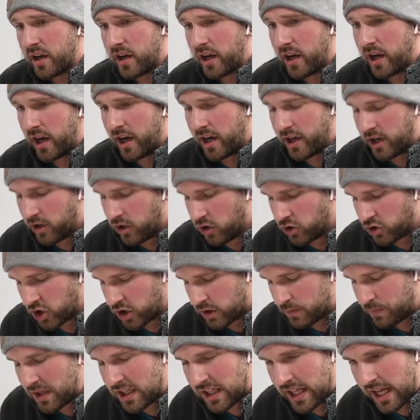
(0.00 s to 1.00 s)
and it'll
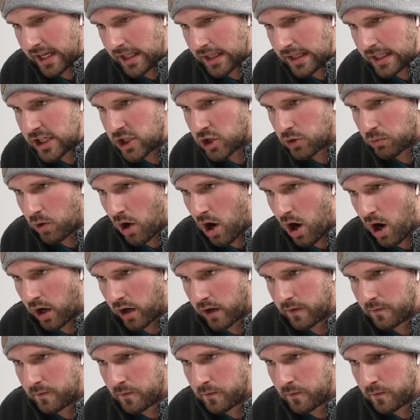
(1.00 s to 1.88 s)
just be like leash, prong,